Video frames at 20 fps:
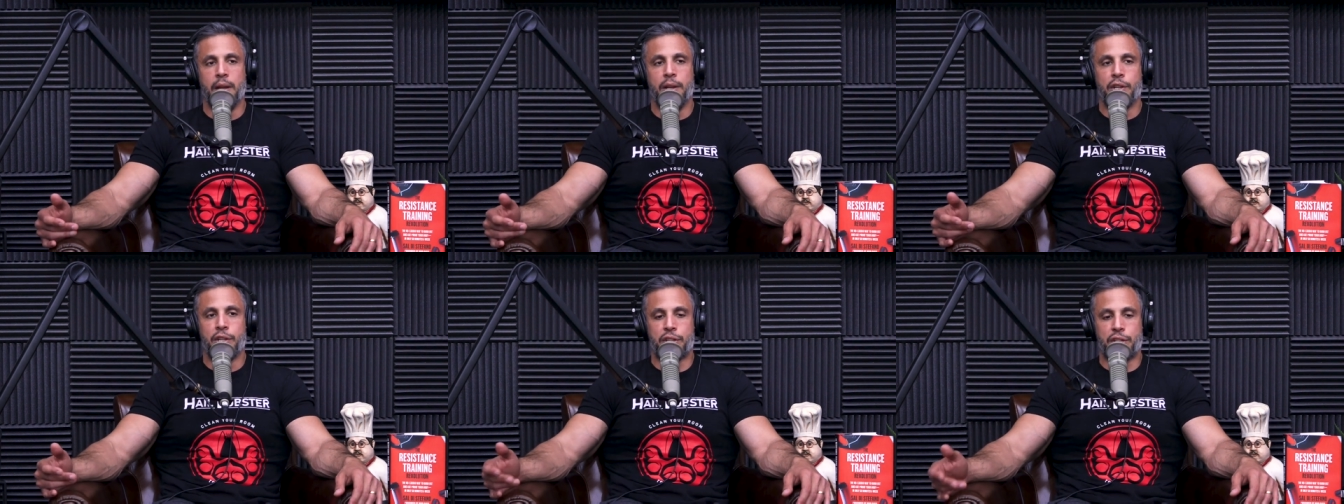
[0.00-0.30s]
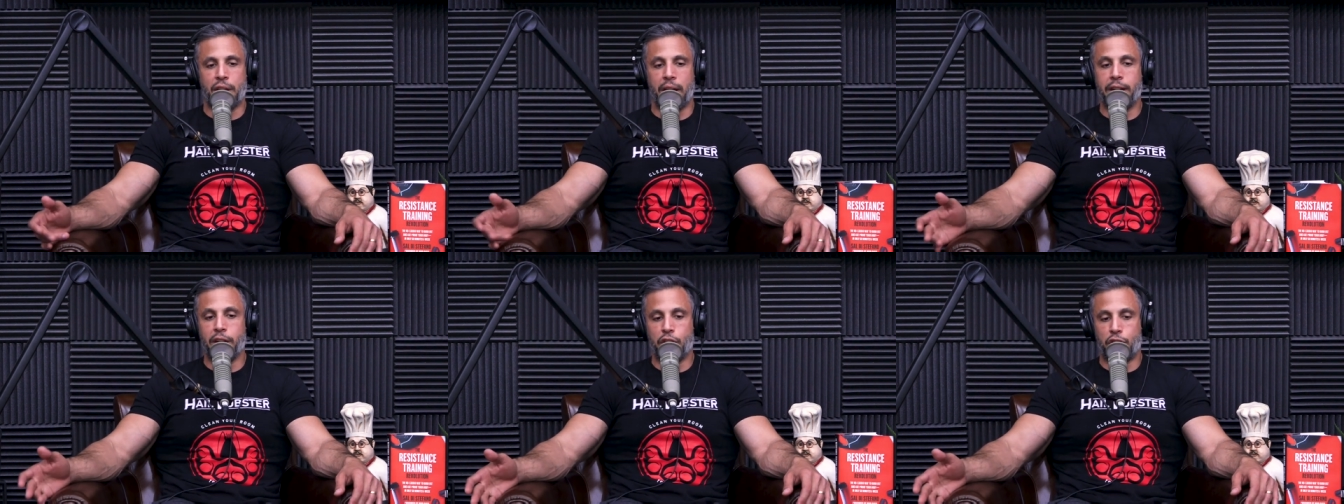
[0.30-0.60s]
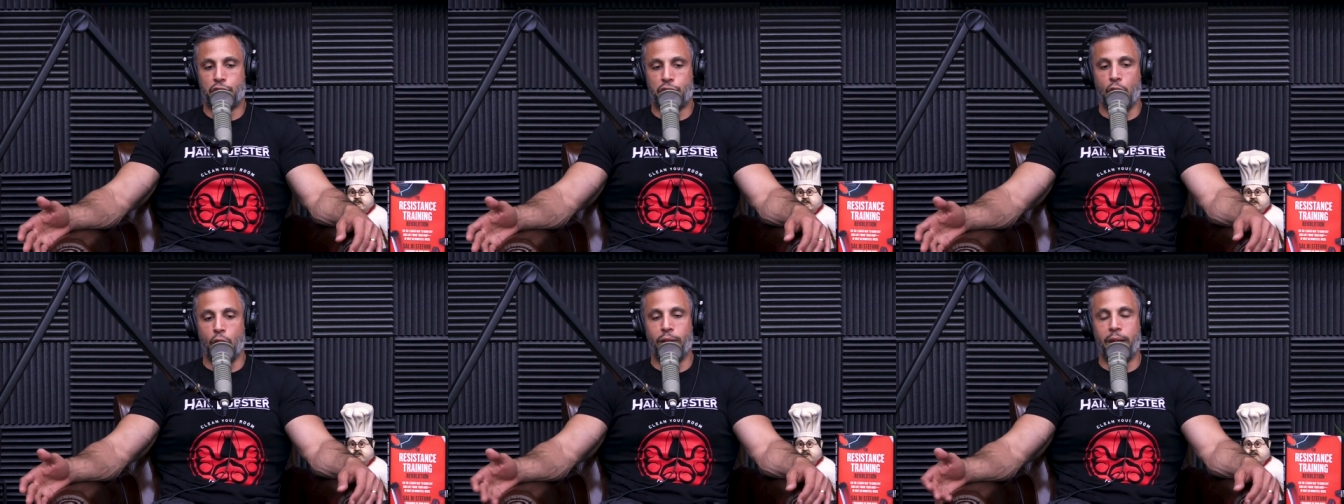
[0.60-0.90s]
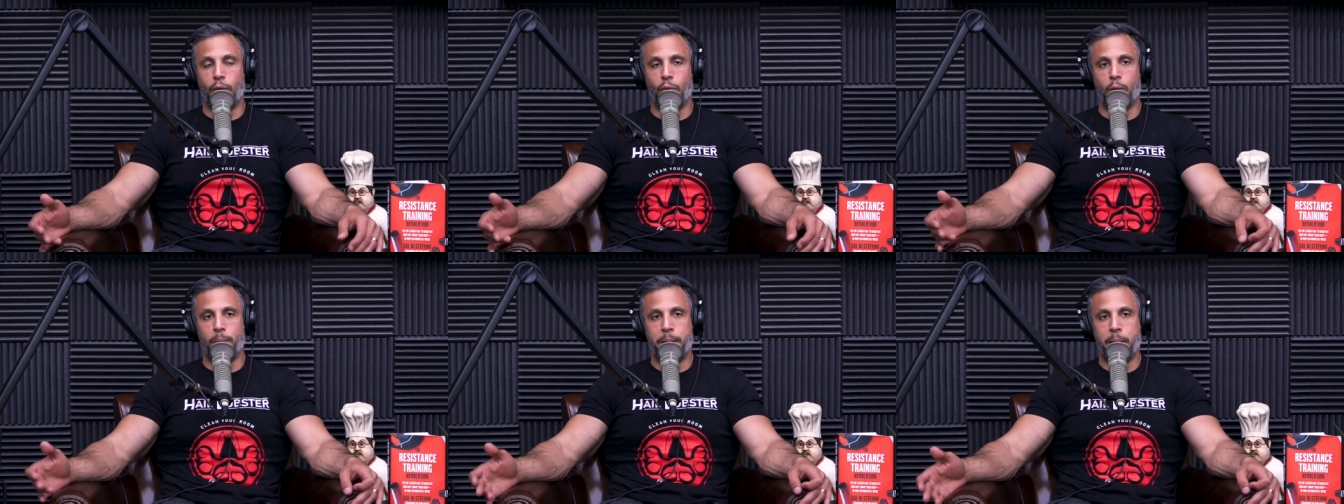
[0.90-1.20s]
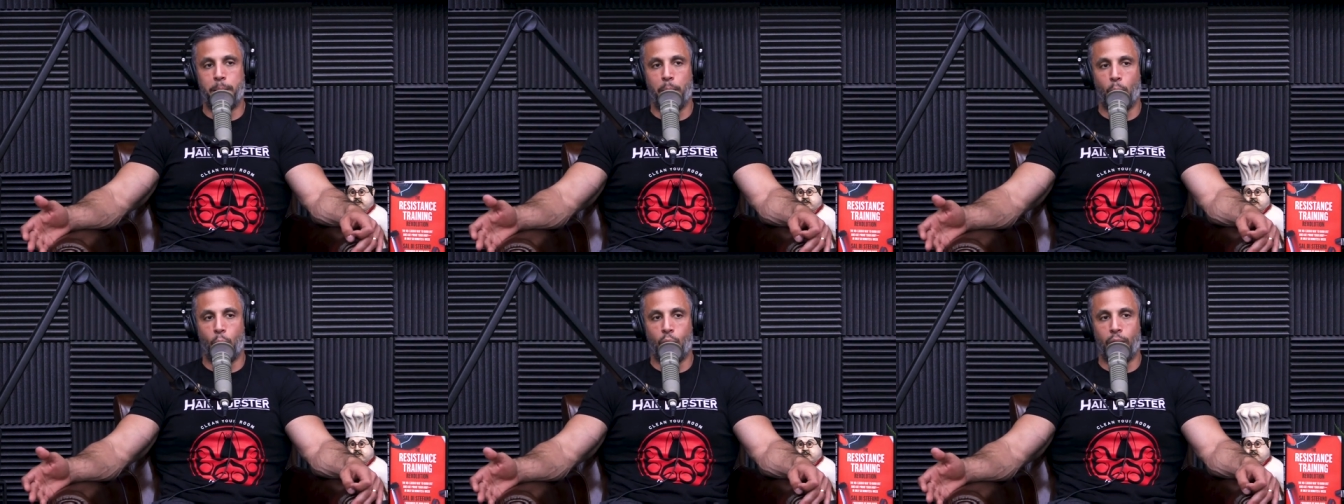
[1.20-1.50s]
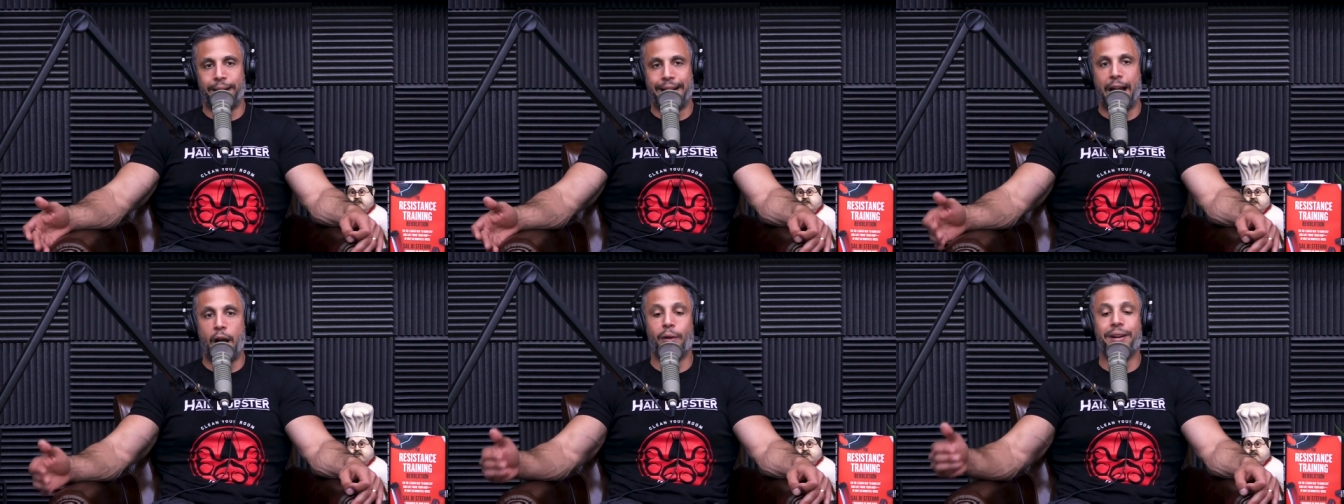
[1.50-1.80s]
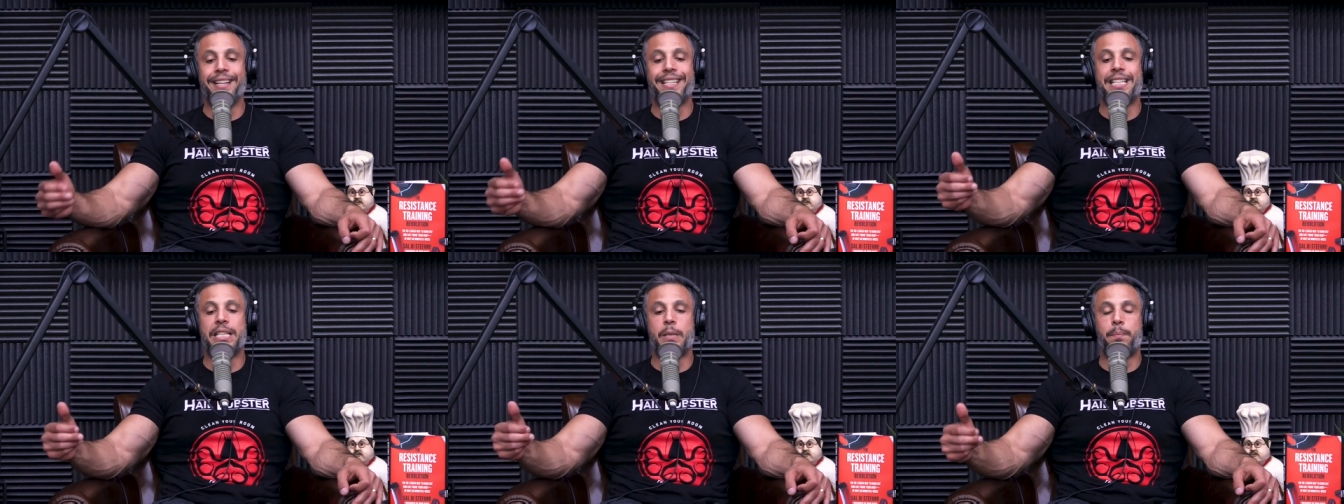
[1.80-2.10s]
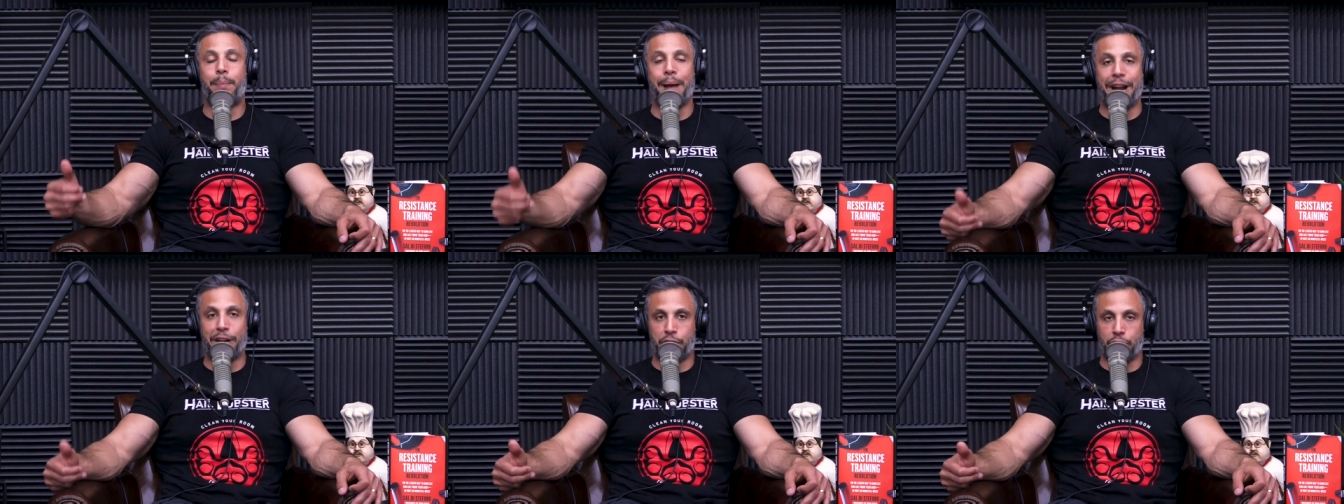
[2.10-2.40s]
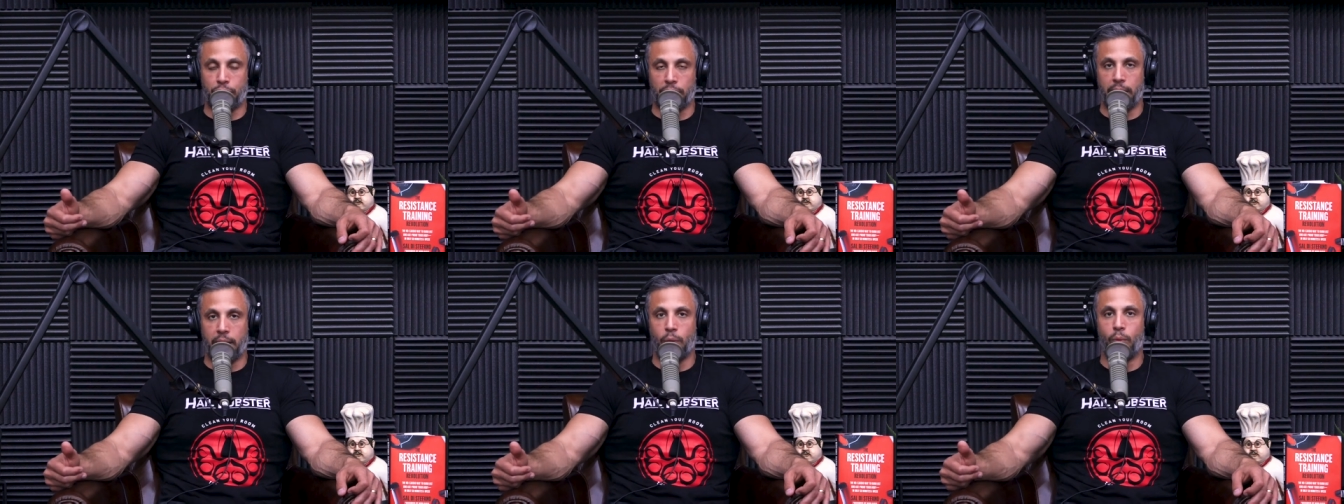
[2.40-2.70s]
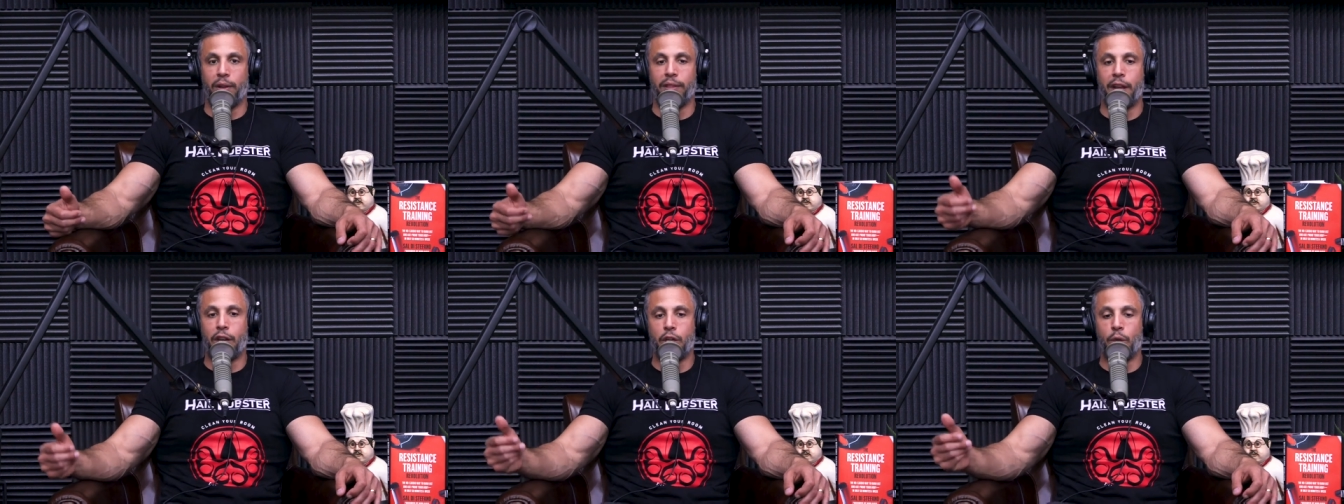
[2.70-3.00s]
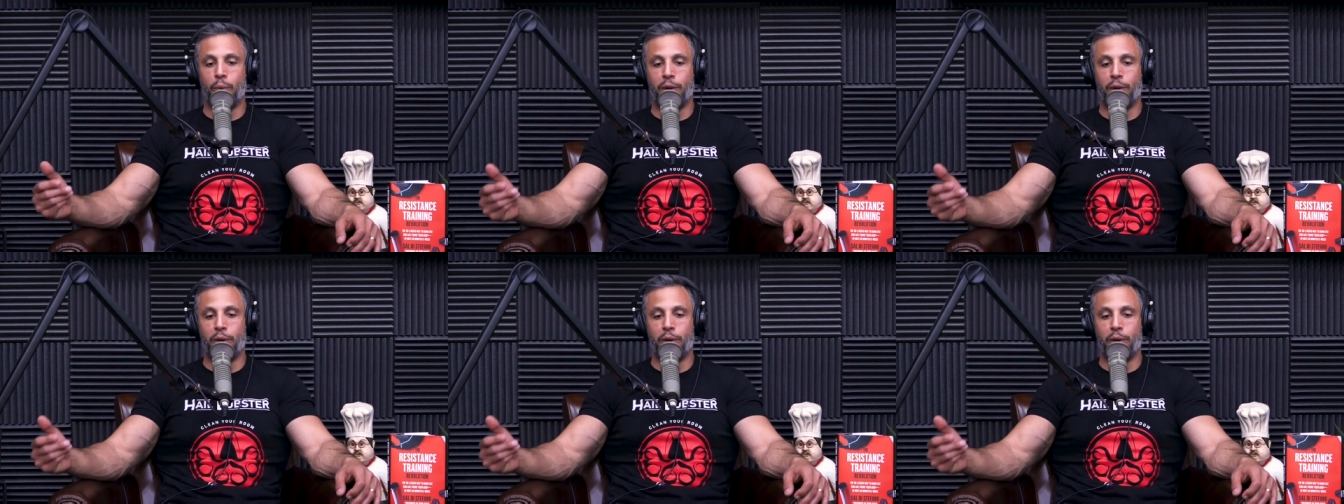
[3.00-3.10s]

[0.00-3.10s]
Studies show that when people work out, especially when they do